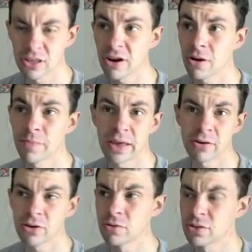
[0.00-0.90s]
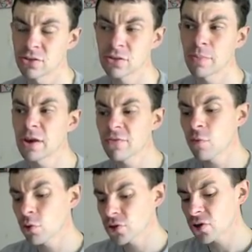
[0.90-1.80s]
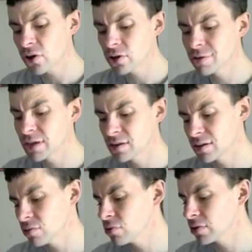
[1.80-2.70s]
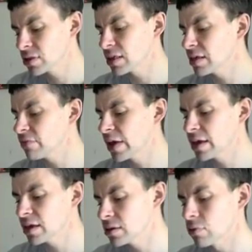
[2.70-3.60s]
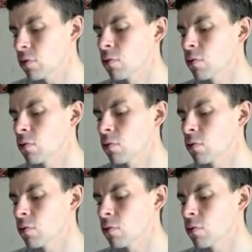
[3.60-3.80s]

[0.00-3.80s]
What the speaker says: There are better units. There's a better 4-star unit who is evade,